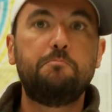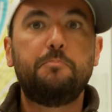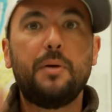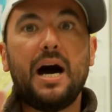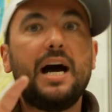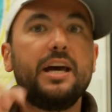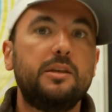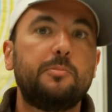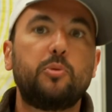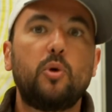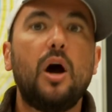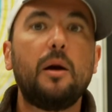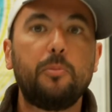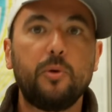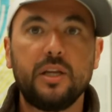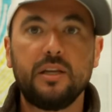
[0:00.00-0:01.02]
buy the
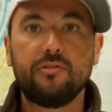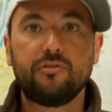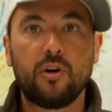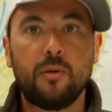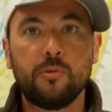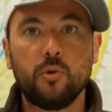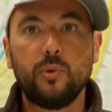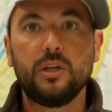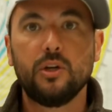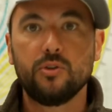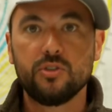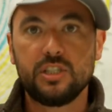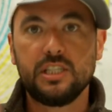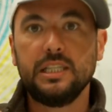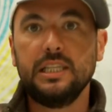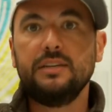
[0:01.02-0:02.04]
property from the widow and
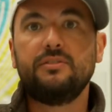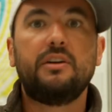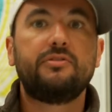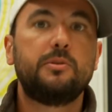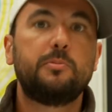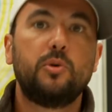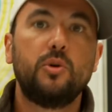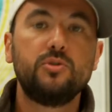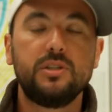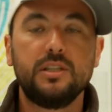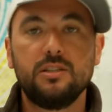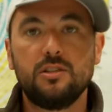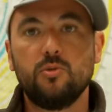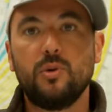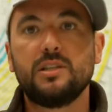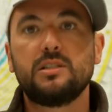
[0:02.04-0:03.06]
she'd live off the proceeds
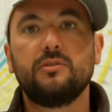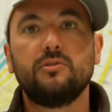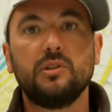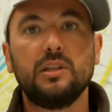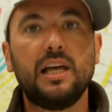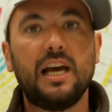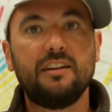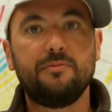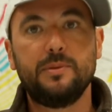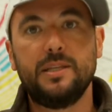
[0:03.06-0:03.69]
the rest of her life.